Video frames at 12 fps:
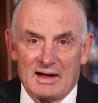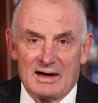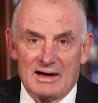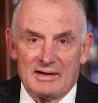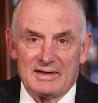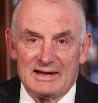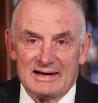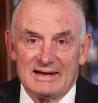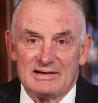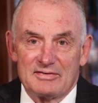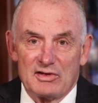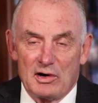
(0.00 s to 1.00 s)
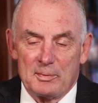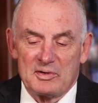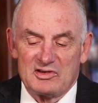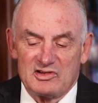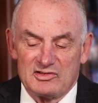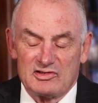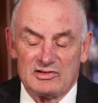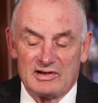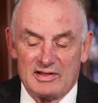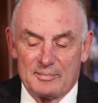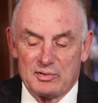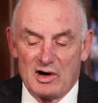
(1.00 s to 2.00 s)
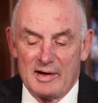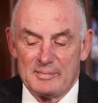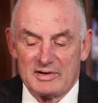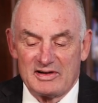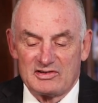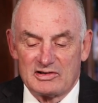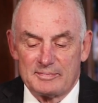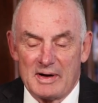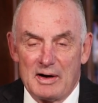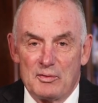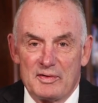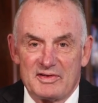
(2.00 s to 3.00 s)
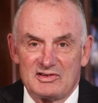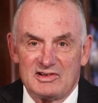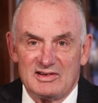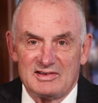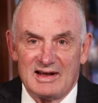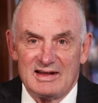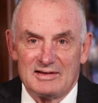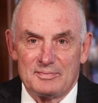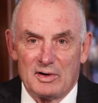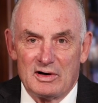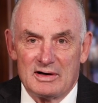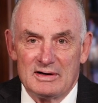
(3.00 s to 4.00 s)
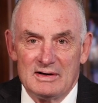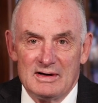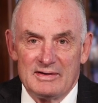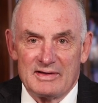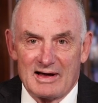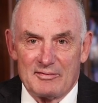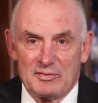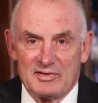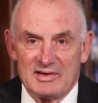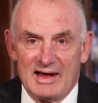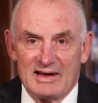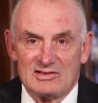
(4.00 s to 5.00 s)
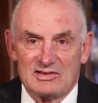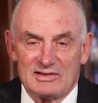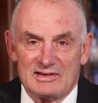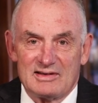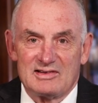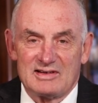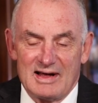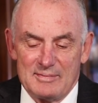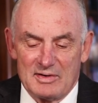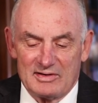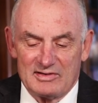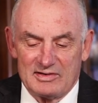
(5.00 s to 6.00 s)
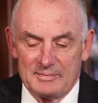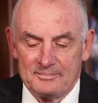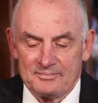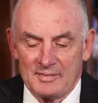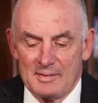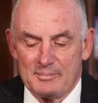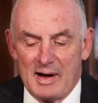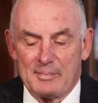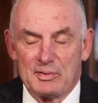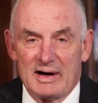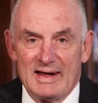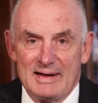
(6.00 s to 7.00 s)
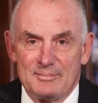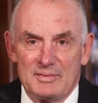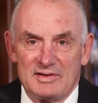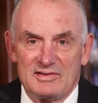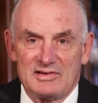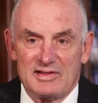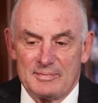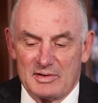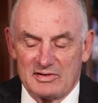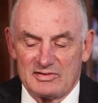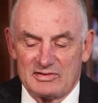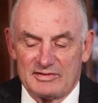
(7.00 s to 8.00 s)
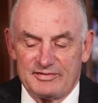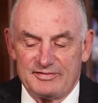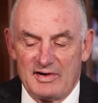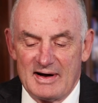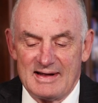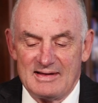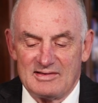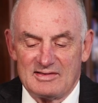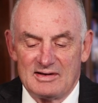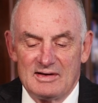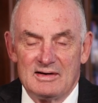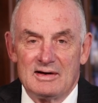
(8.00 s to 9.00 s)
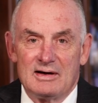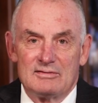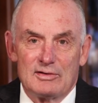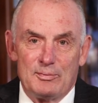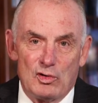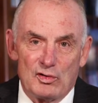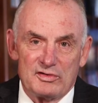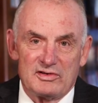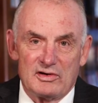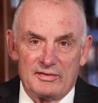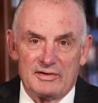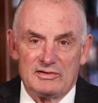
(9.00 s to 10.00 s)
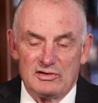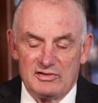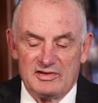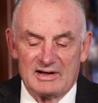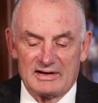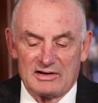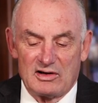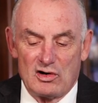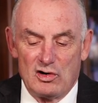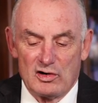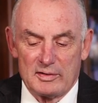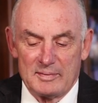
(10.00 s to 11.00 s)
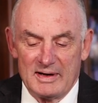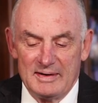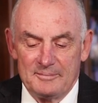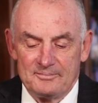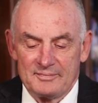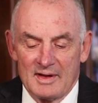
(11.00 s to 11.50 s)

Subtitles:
the Leader of the Opposition to the Prime Minister about whether she stands by the government's actions and statements. Barbara Edmonds to the Minister of Finance, reports on the New Zealand economy.